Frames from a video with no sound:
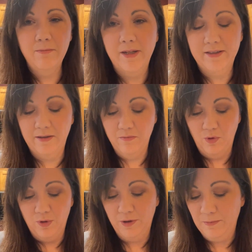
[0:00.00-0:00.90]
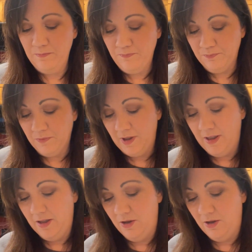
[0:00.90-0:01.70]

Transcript: of makes it more, you